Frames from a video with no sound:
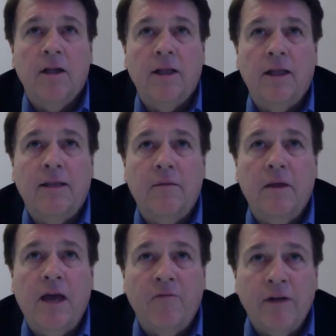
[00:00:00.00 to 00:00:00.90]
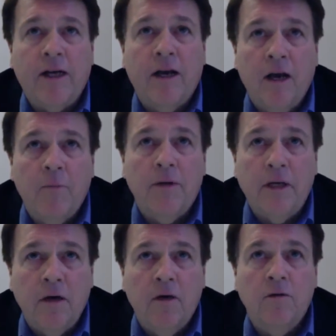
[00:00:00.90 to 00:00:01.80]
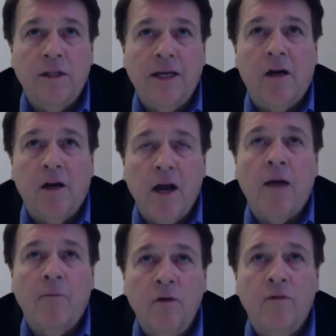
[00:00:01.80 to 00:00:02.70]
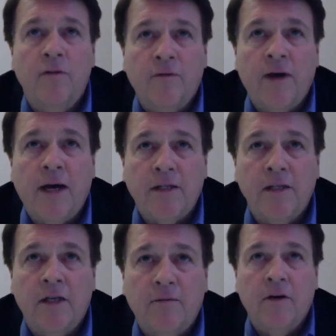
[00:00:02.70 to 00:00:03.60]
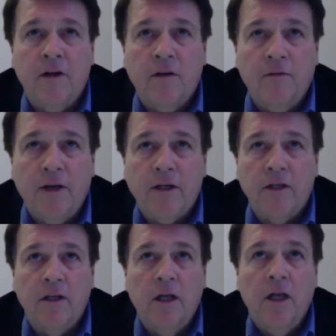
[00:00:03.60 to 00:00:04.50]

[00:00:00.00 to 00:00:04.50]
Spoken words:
that every company knows they are not moving fast enough innovation.